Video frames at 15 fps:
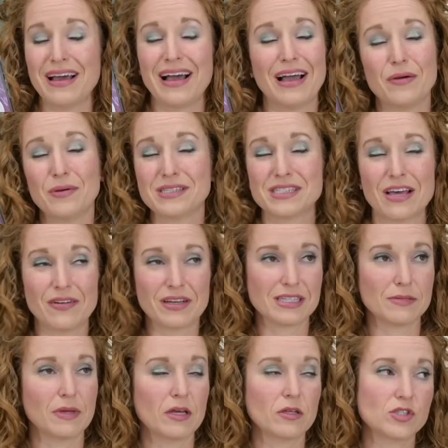I always love it because
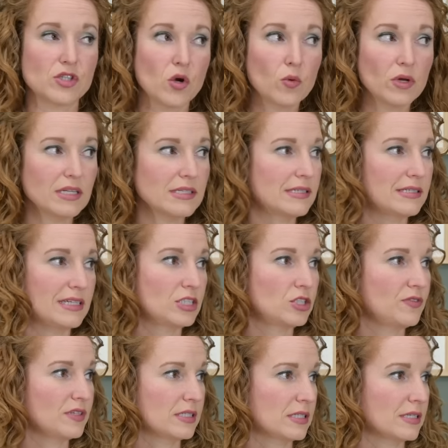I'm like, so what is Stitch,
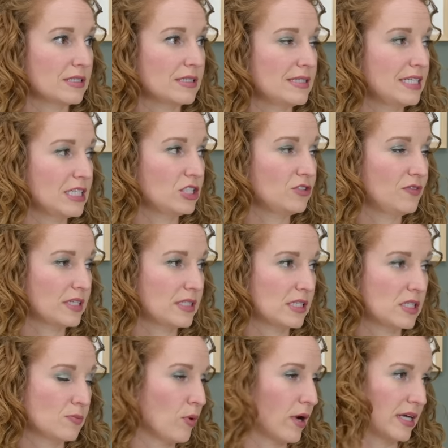Fi Stitch
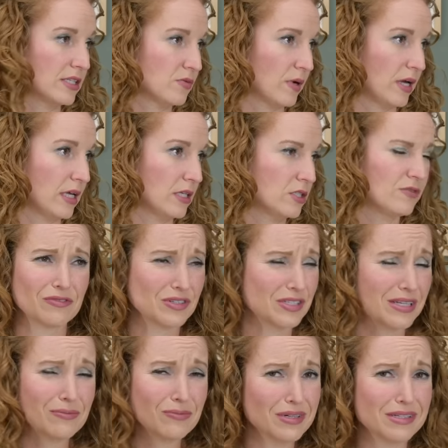Fix's price range? For
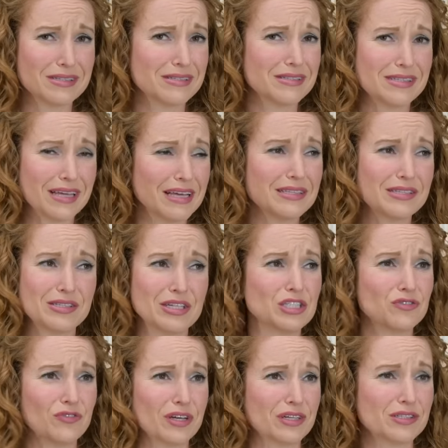some reason, saying
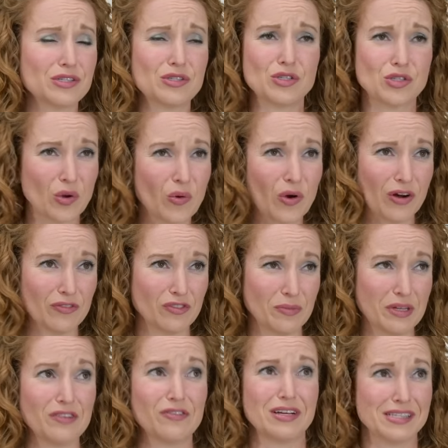Stitch Fix is so hard for
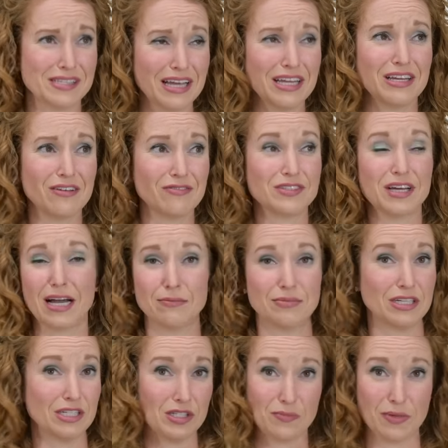me, and if I say it enough times,
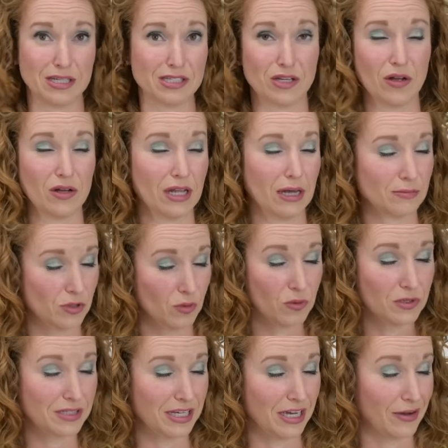I just mix it all up, so
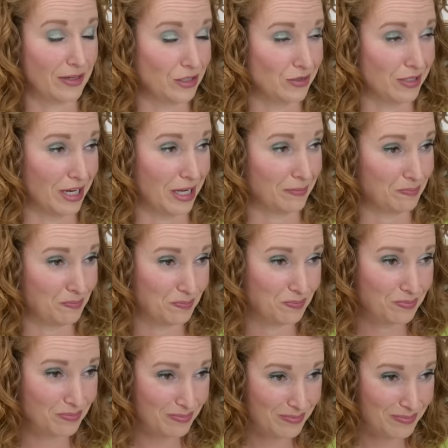we'll see how I do today.
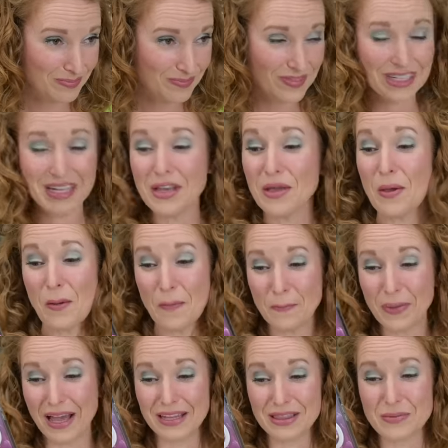
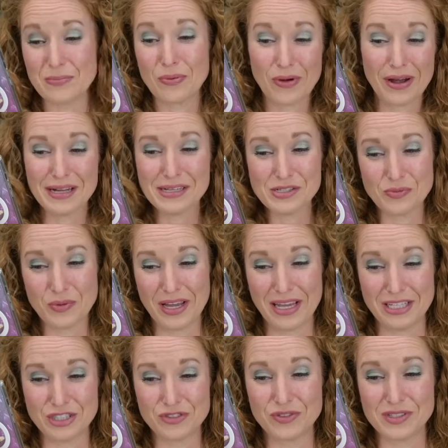But the price
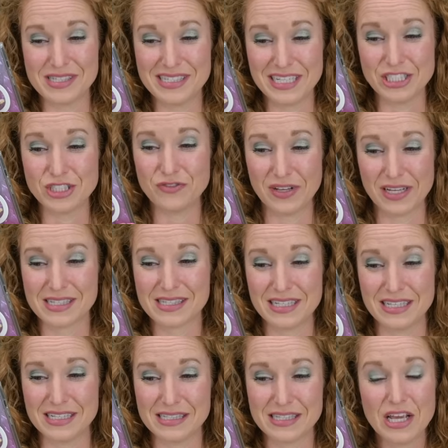range for Stitch Fix
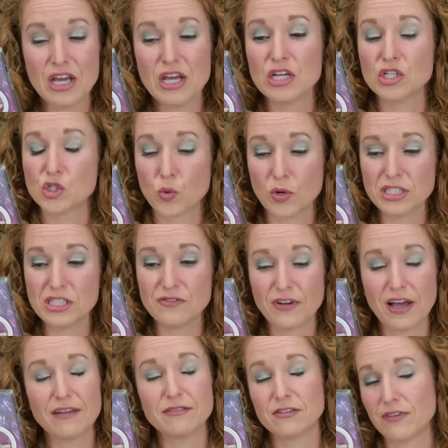is
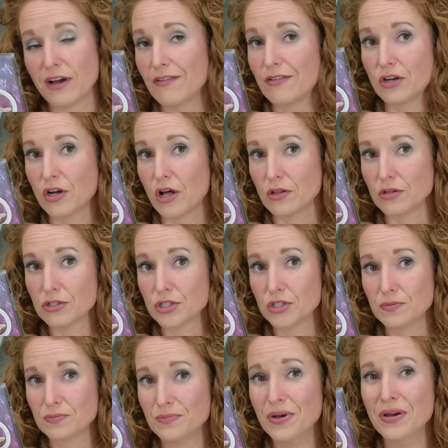twenty-five to five hundred dollars.